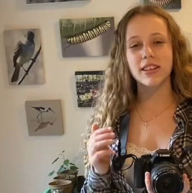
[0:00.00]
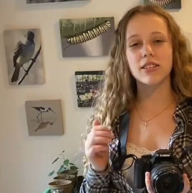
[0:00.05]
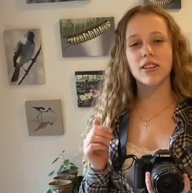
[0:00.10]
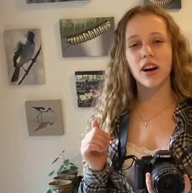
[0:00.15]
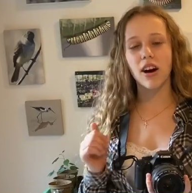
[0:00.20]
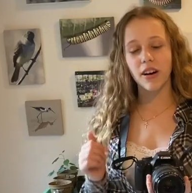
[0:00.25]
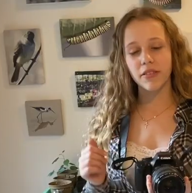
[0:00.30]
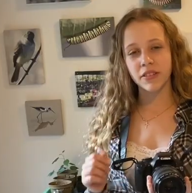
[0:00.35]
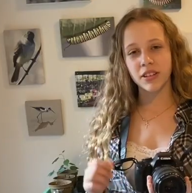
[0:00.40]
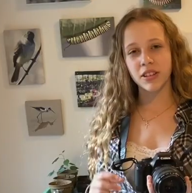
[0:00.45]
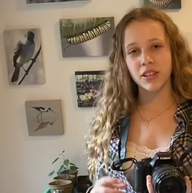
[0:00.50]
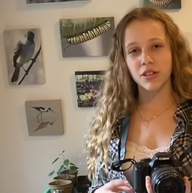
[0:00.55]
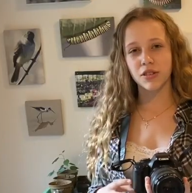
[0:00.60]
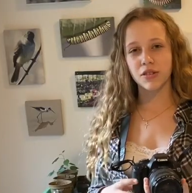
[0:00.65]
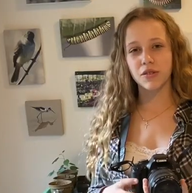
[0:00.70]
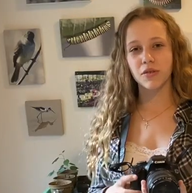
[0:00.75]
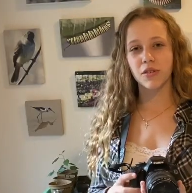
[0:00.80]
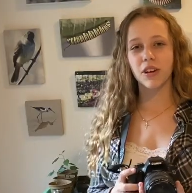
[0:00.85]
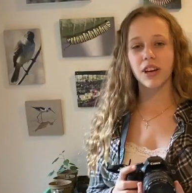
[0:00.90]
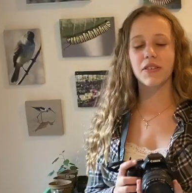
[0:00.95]
is often
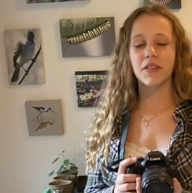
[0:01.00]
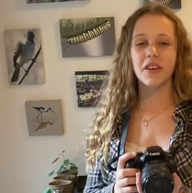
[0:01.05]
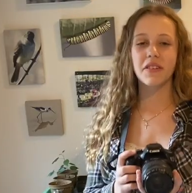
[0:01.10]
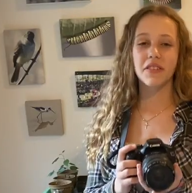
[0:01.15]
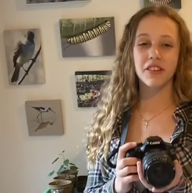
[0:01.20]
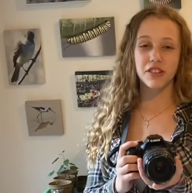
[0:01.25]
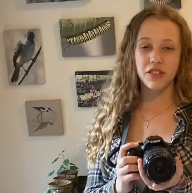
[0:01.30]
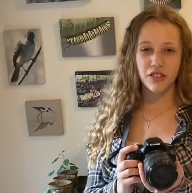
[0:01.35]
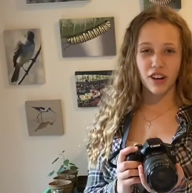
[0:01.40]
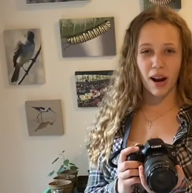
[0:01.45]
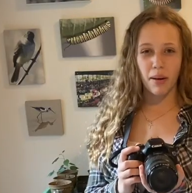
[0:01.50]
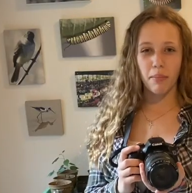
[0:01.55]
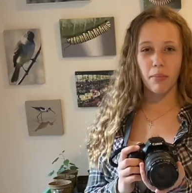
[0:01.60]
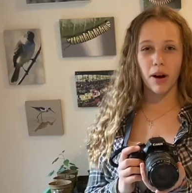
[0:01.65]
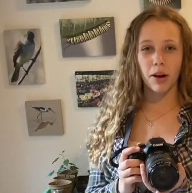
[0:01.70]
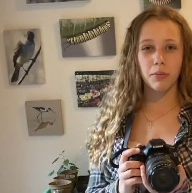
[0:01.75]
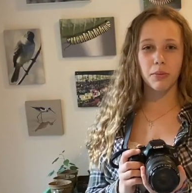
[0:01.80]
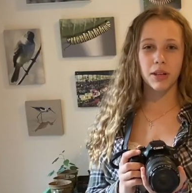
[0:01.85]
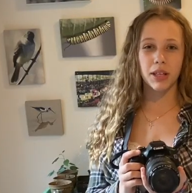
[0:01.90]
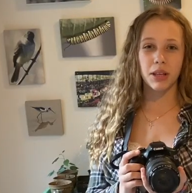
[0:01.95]
useful if you have a
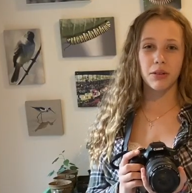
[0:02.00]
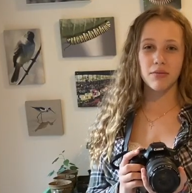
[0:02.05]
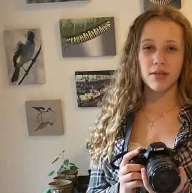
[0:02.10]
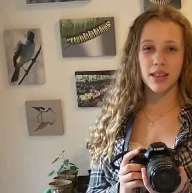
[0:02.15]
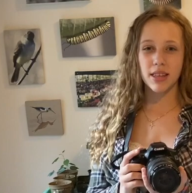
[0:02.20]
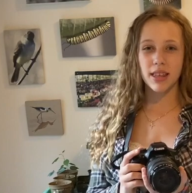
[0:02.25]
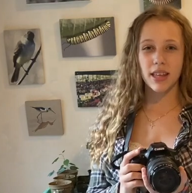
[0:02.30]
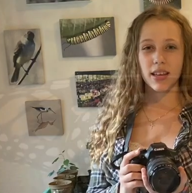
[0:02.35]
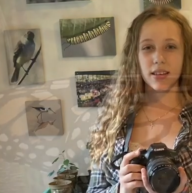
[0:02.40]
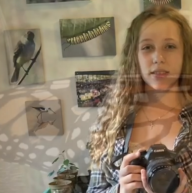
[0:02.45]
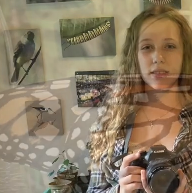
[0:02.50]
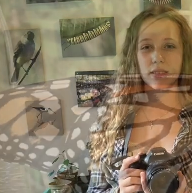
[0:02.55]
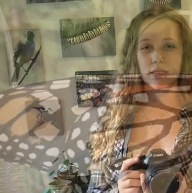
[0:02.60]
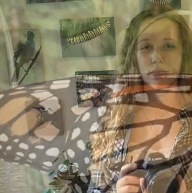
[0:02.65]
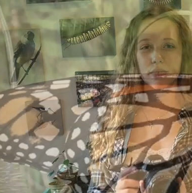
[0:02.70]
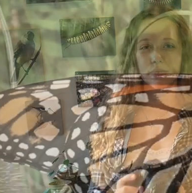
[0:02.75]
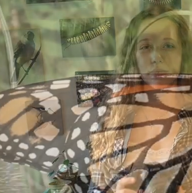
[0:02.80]
tripod when using this.